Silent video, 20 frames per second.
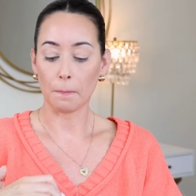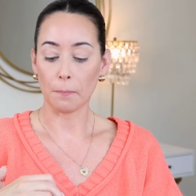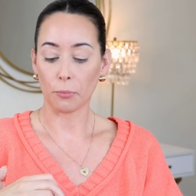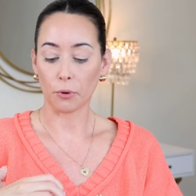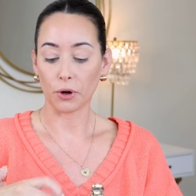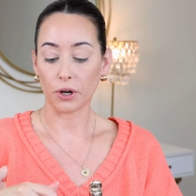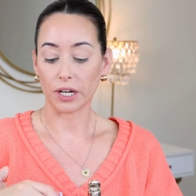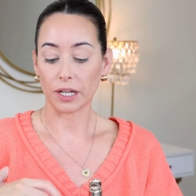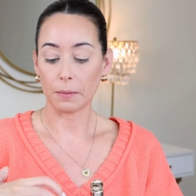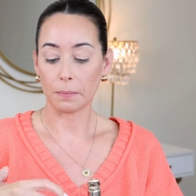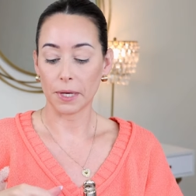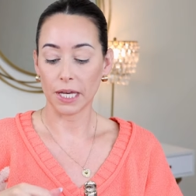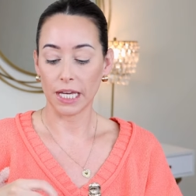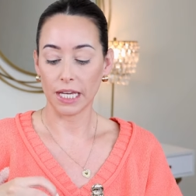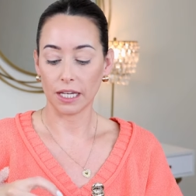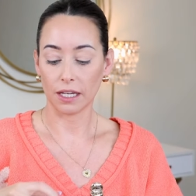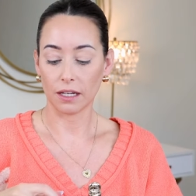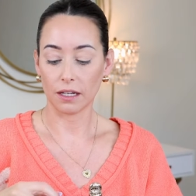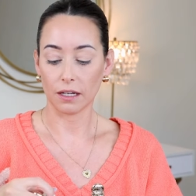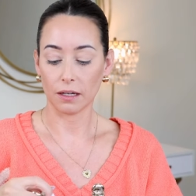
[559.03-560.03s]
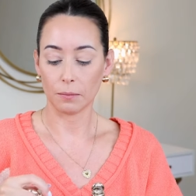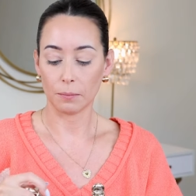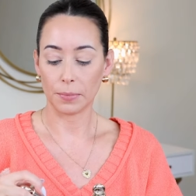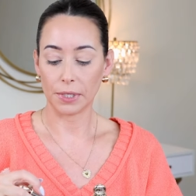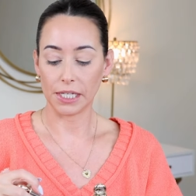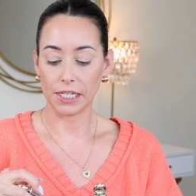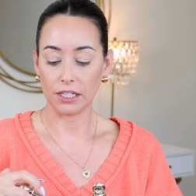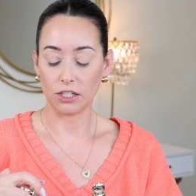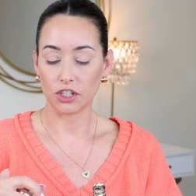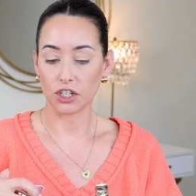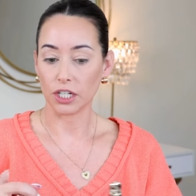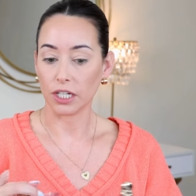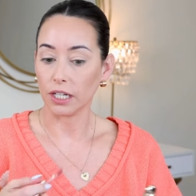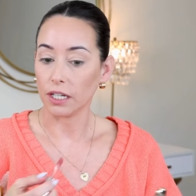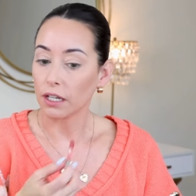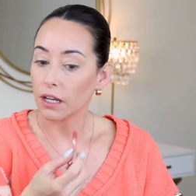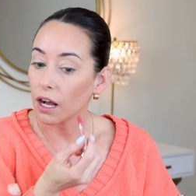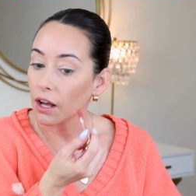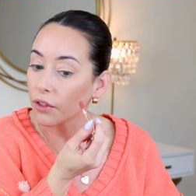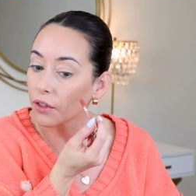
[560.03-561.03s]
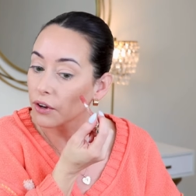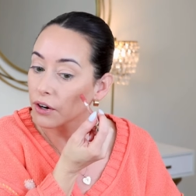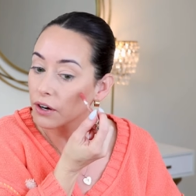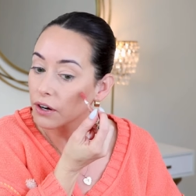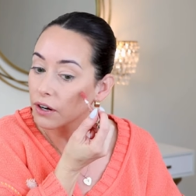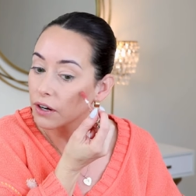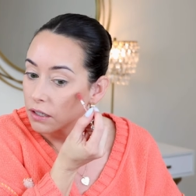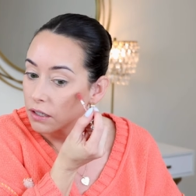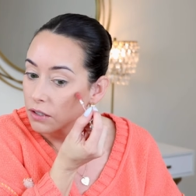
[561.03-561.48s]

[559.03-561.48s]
pretty pink peachy color.